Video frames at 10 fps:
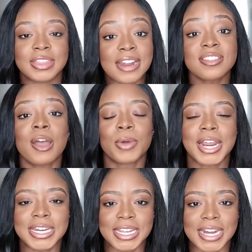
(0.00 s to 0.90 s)
that's not what
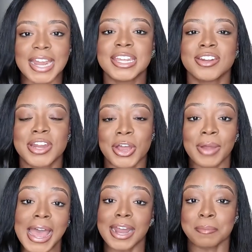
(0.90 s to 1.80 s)
I need. I need to
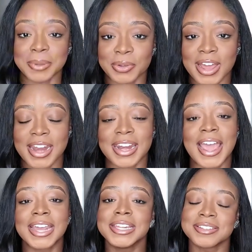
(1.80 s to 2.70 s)
know how to build on it.
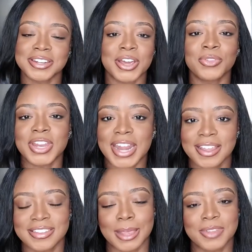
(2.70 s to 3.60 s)
I need to know the
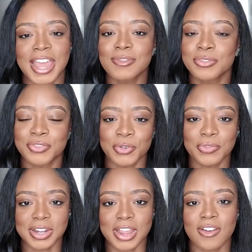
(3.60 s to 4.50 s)
next steps. I have a full
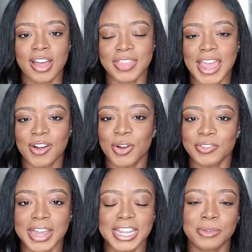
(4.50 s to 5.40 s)
video on that
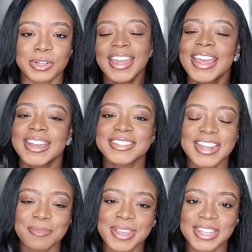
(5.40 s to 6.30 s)
already. It's
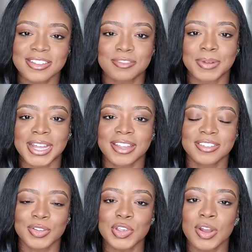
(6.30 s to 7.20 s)
going to be in this playlist,
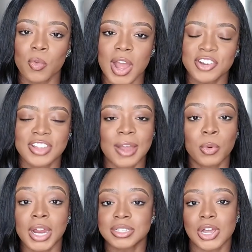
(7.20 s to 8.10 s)
so you can watch that,
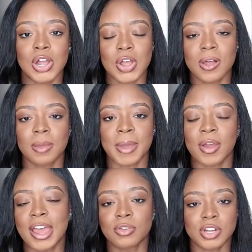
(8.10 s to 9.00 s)
where I talk all
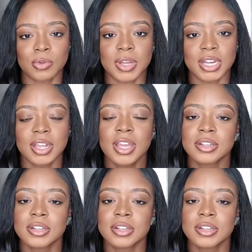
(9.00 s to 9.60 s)
about how no one